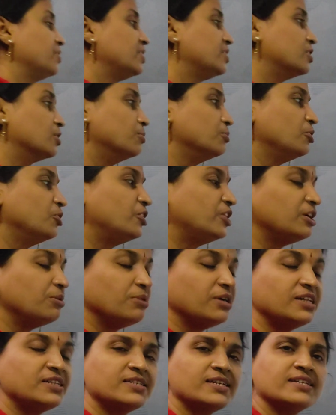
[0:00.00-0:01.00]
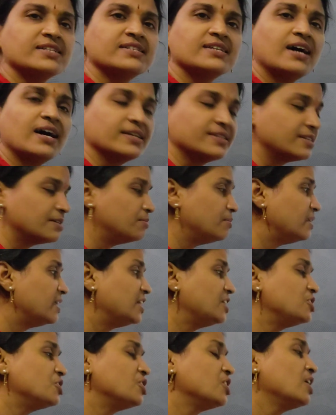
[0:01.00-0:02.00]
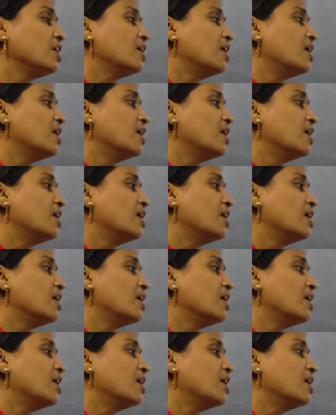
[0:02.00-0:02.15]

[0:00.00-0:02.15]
Community means it is assemblage